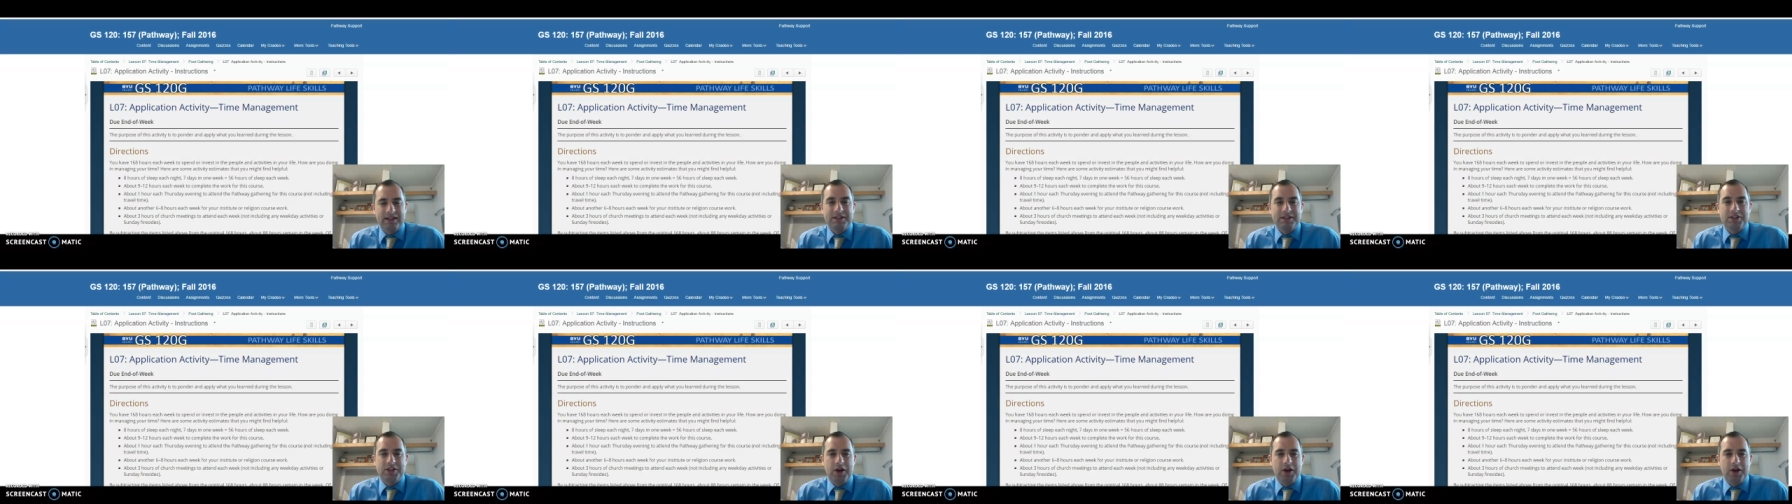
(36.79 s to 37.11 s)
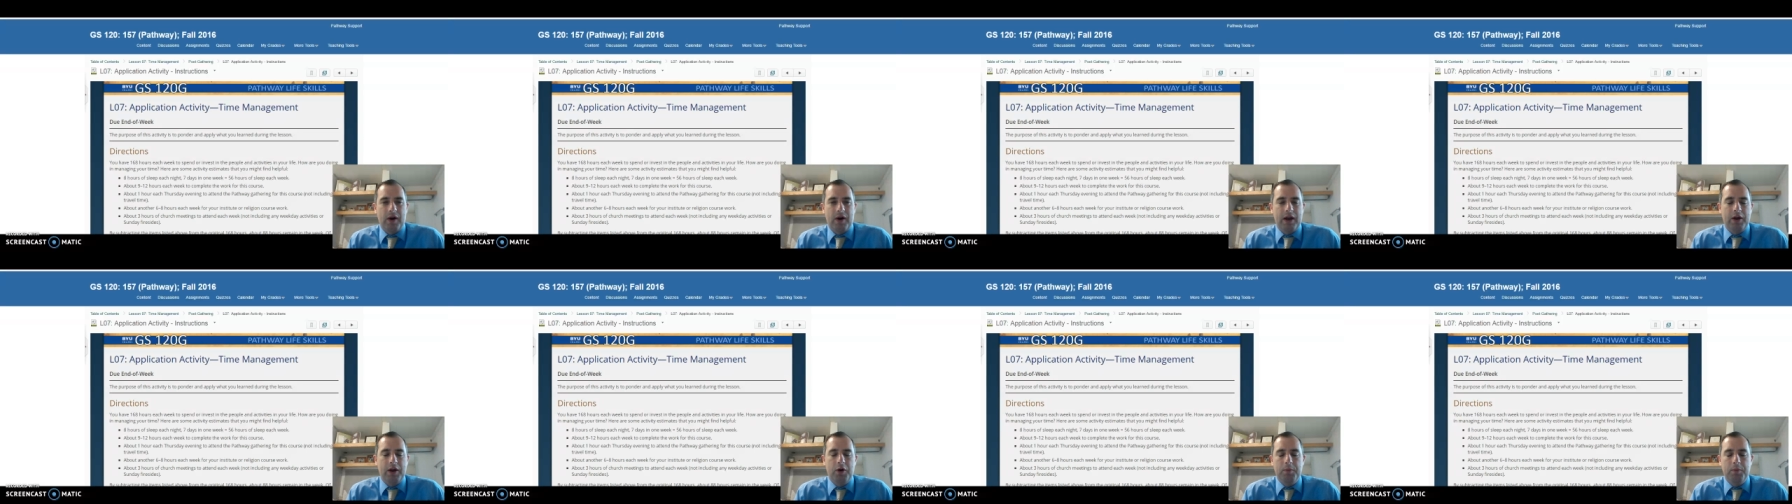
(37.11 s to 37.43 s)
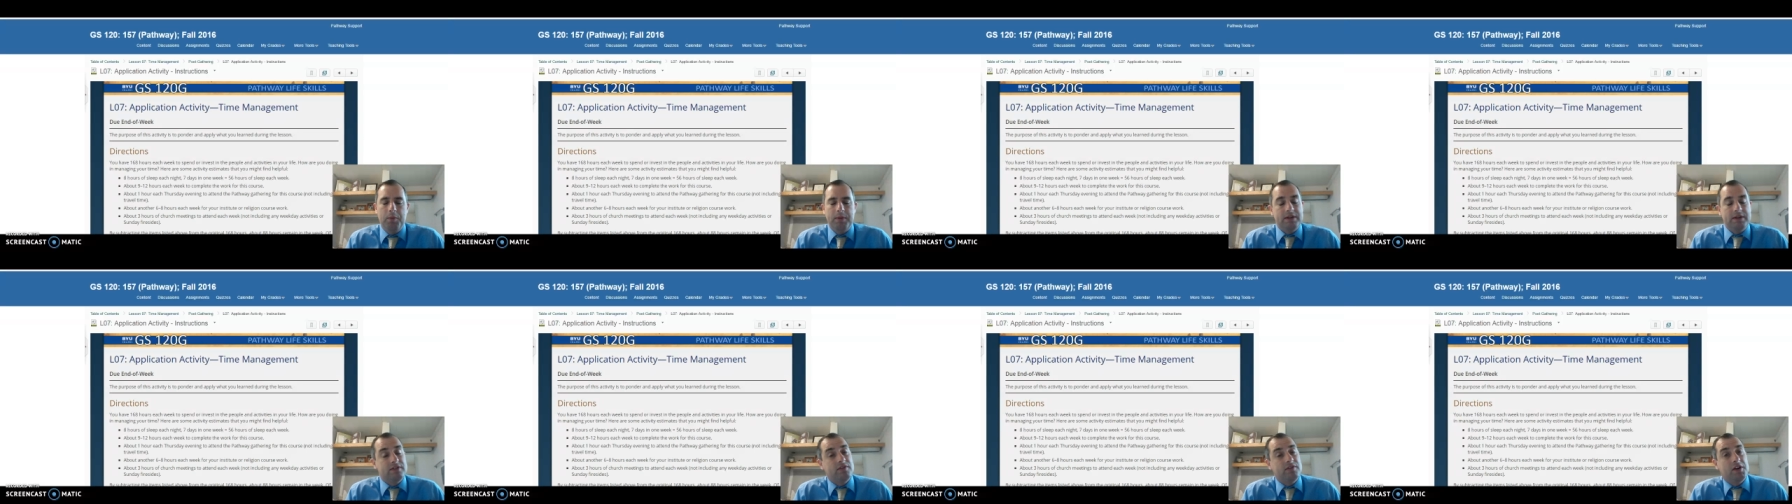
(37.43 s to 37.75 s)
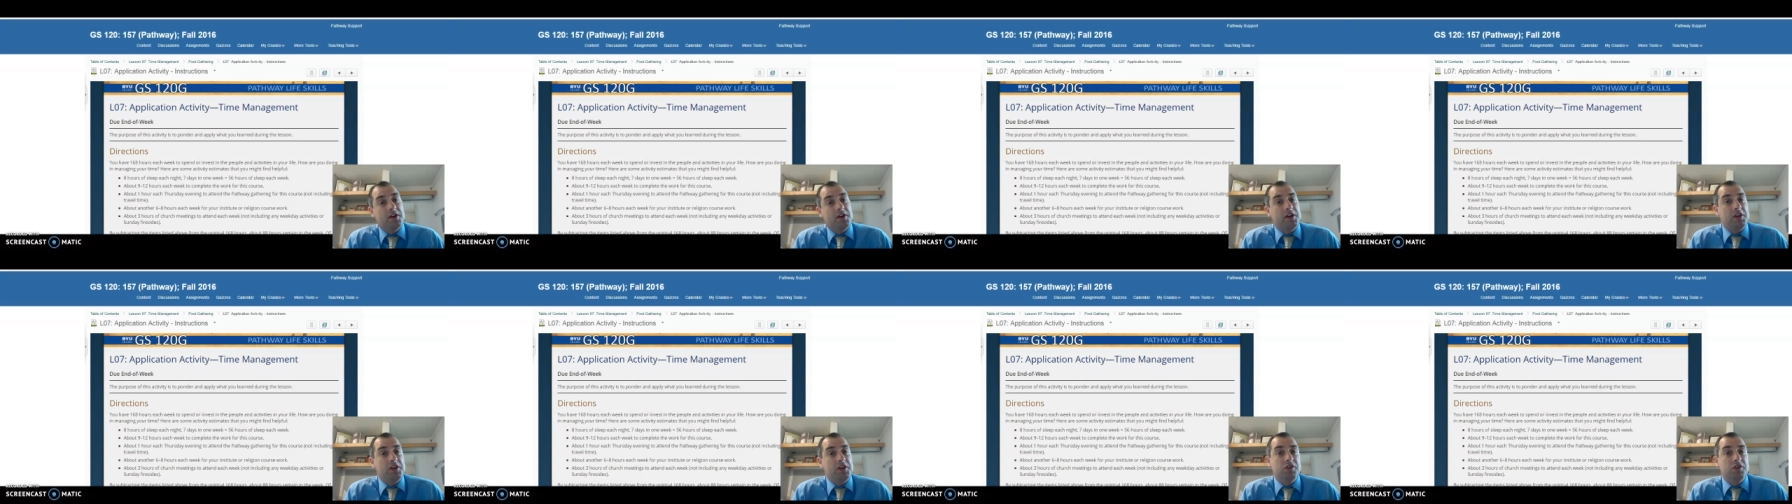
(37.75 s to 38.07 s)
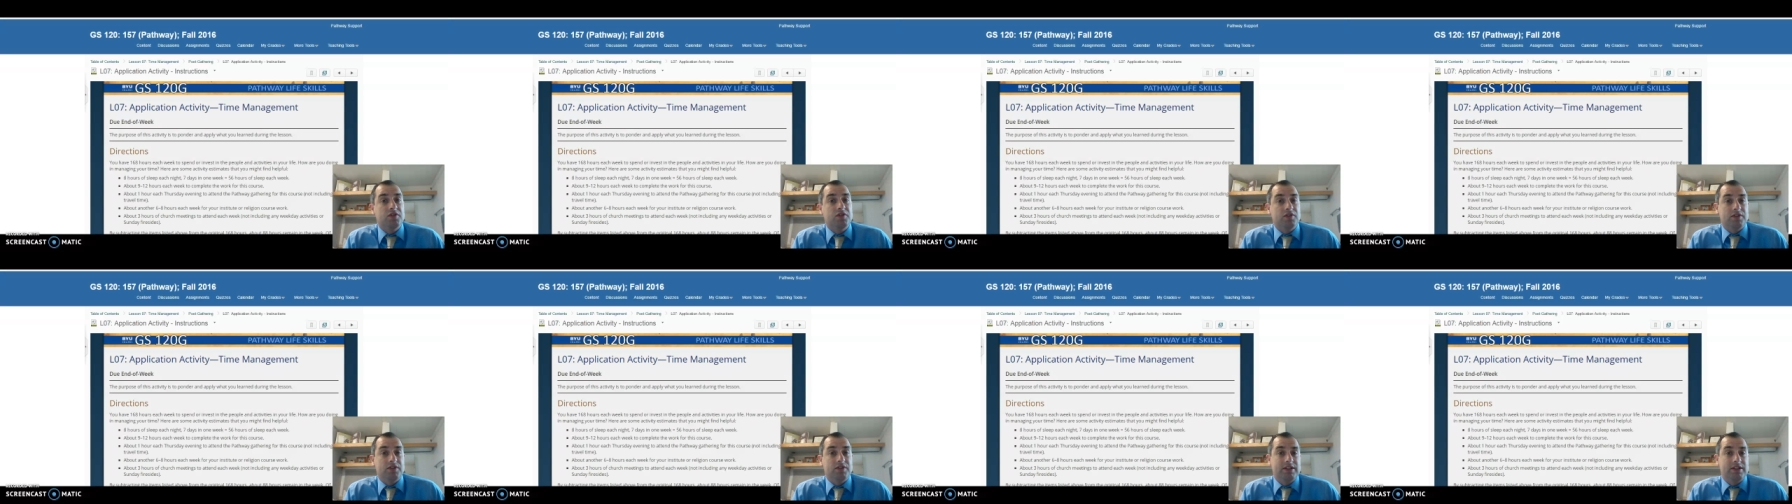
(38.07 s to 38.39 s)
So I hope it's a very
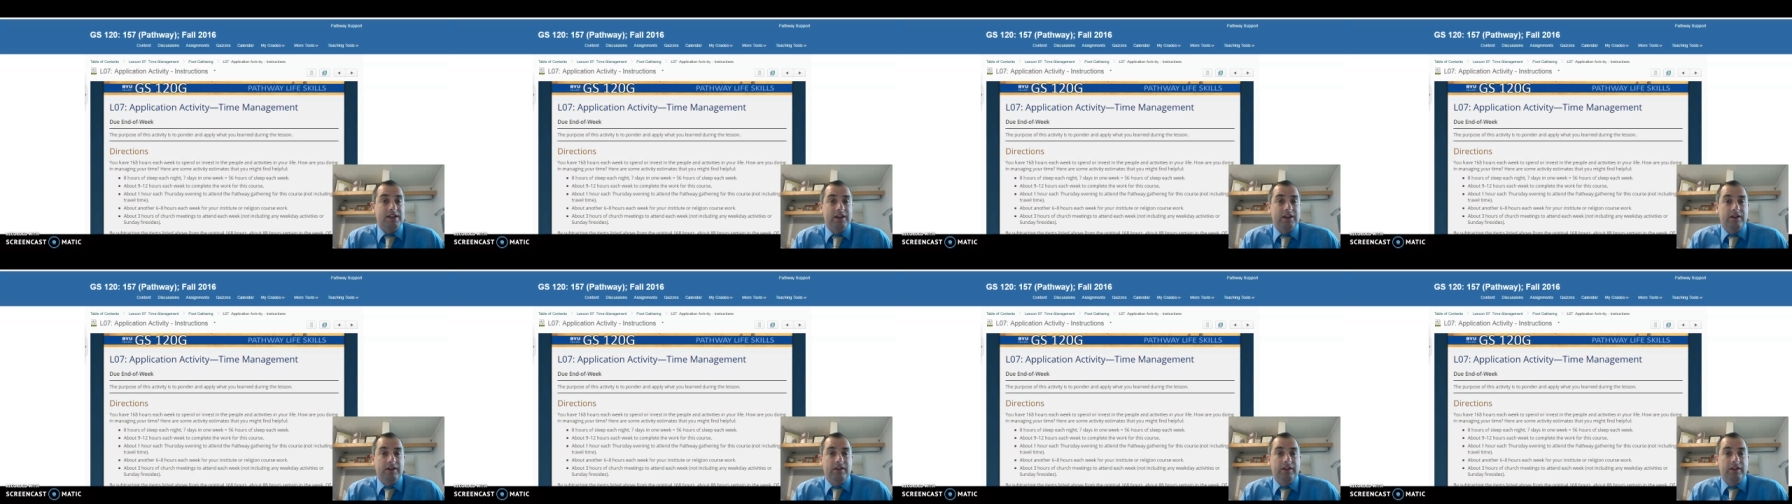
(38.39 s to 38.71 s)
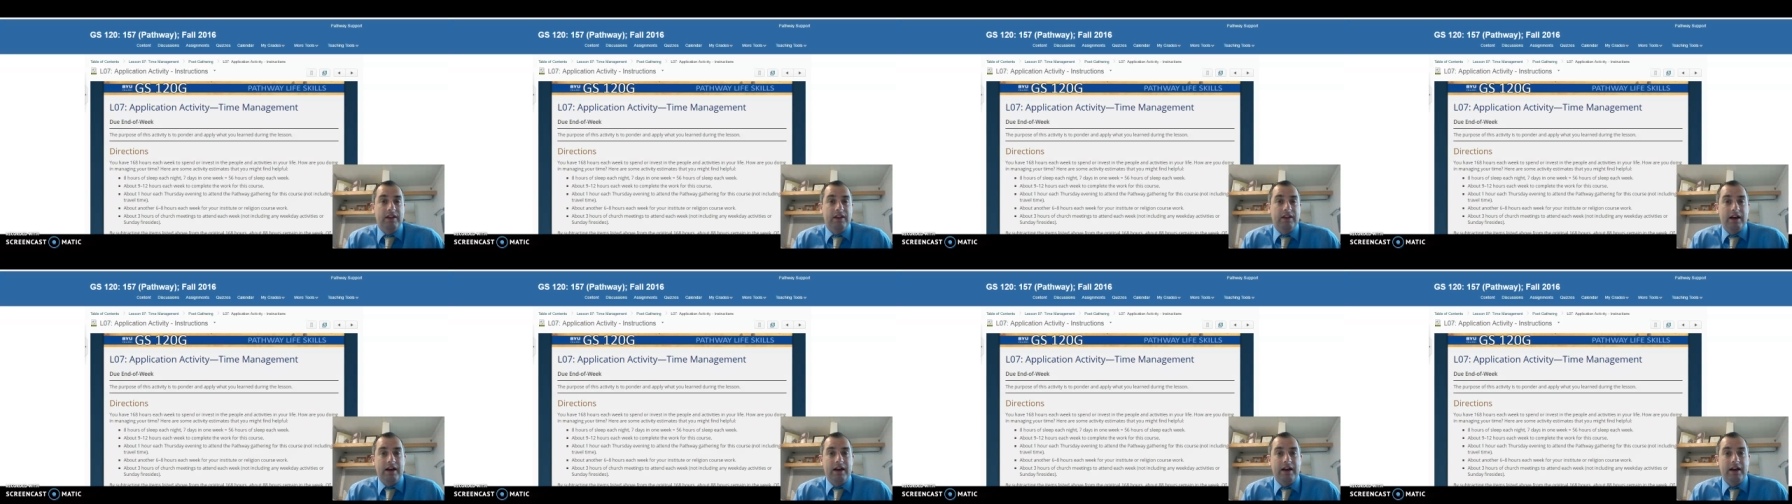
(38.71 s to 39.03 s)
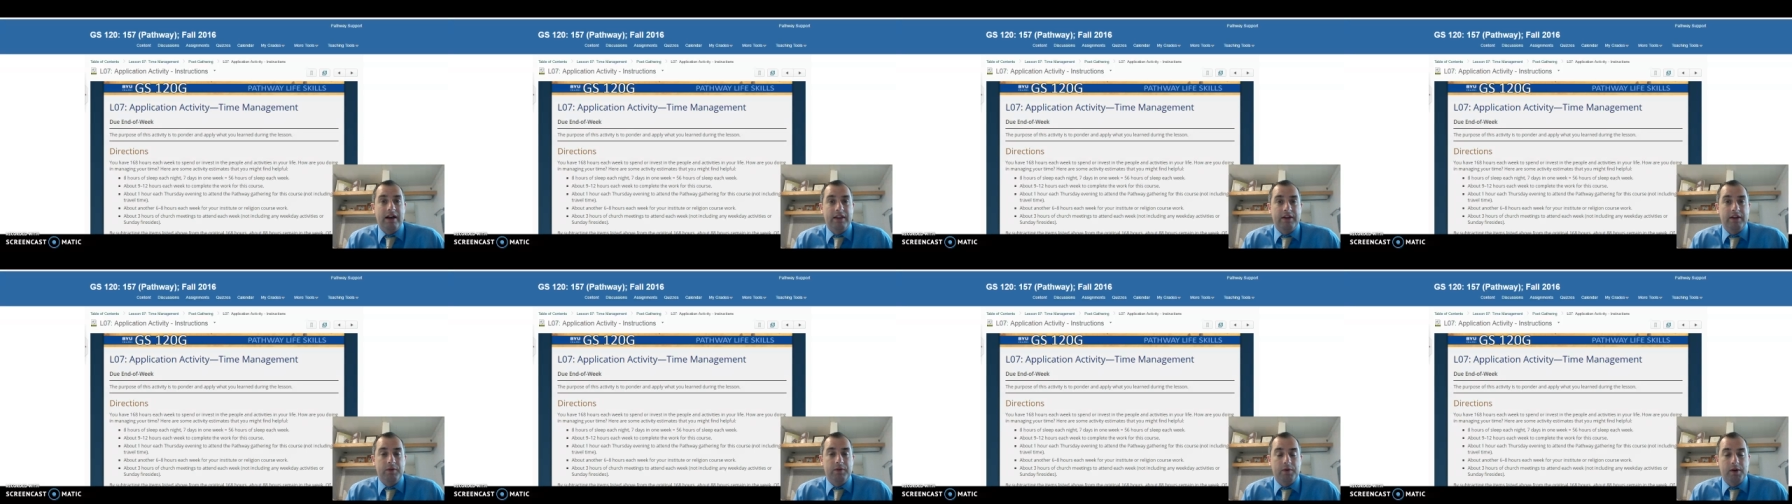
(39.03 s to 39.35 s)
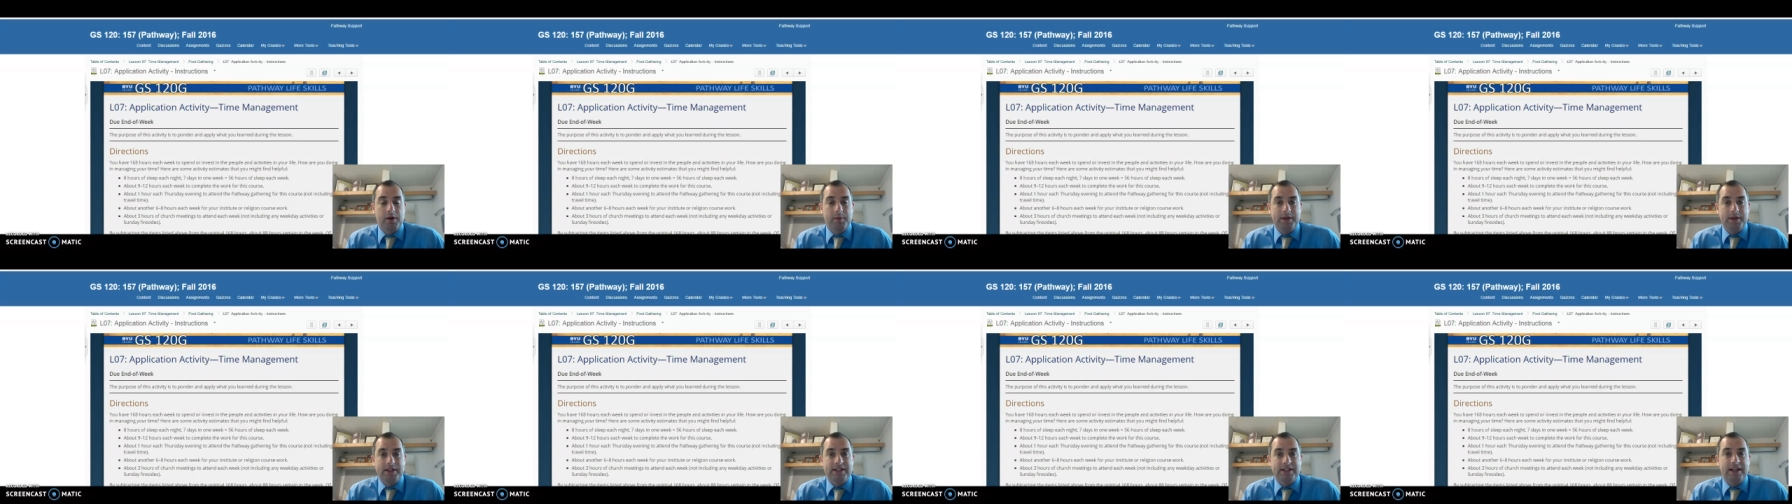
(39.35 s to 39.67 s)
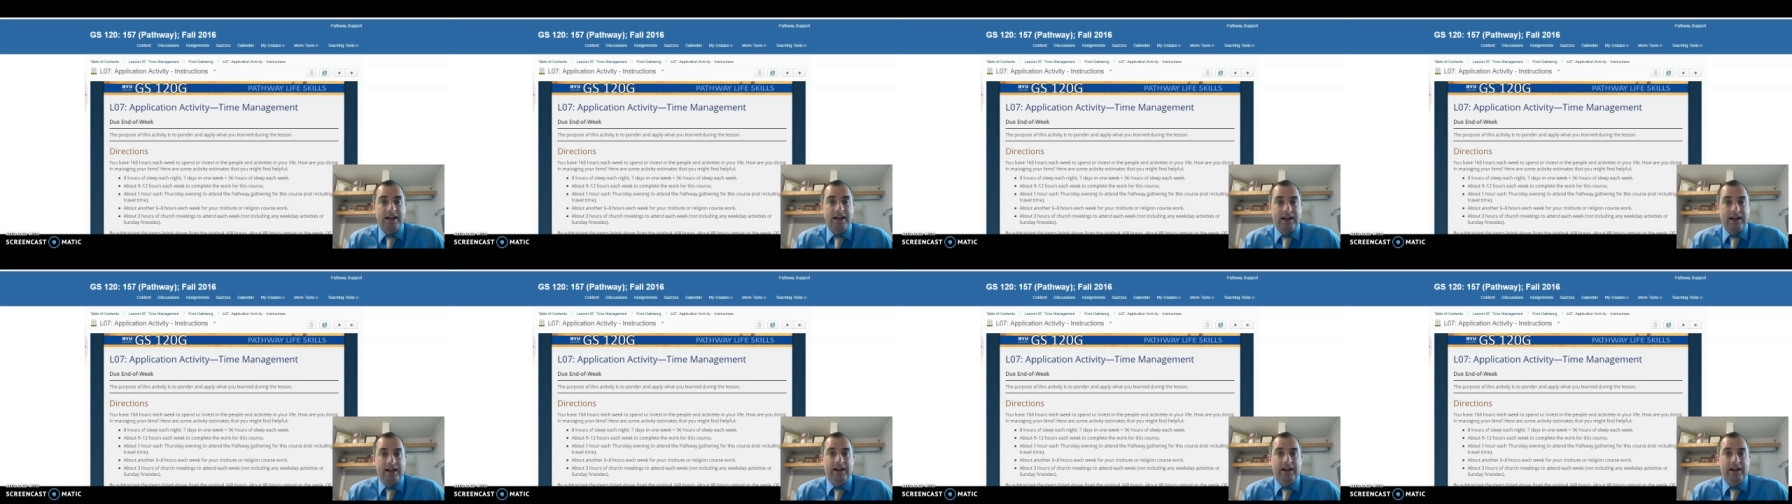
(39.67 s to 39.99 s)
useful skill that we're going to be
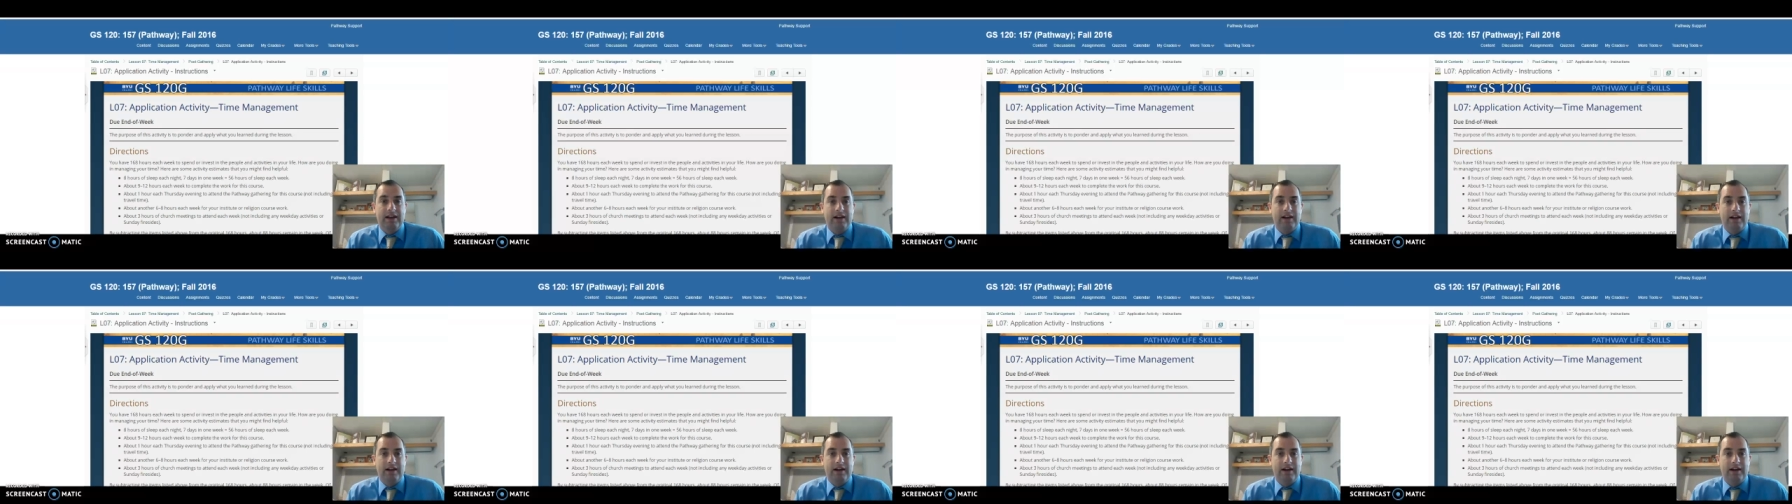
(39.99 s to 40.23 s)
studying